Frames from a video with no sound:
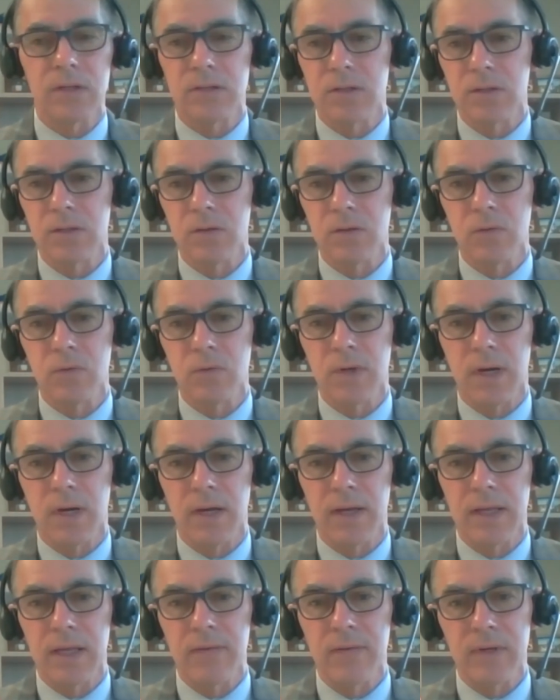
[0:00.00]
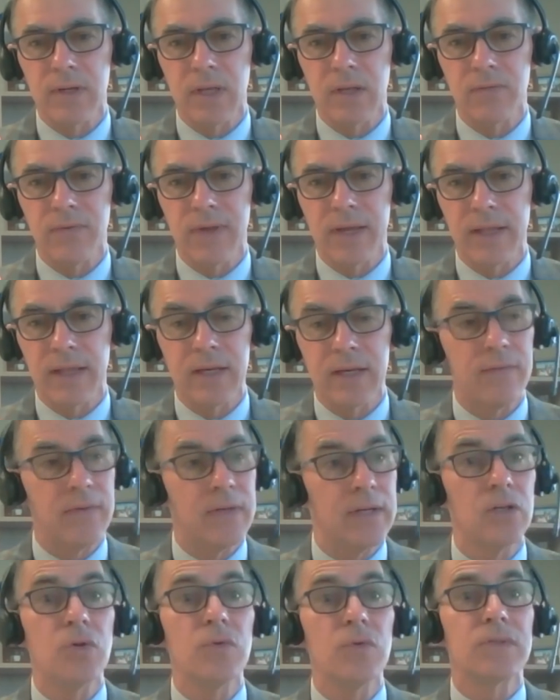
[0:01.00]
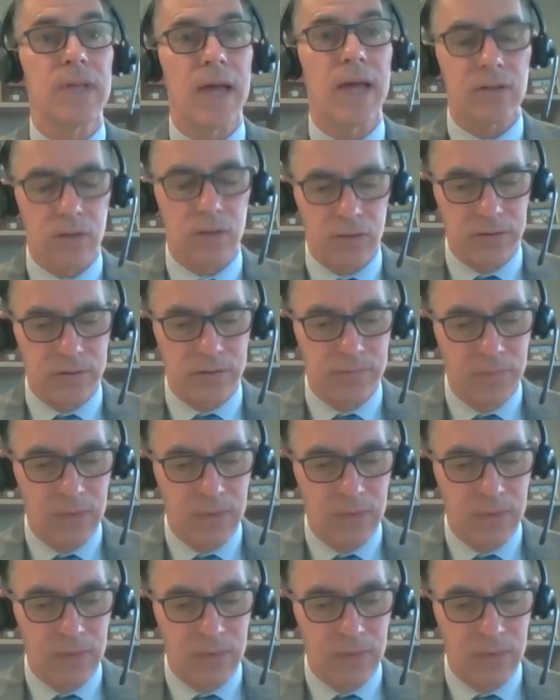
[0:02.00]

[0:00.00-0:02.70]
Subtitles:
to even invent in even new sectors.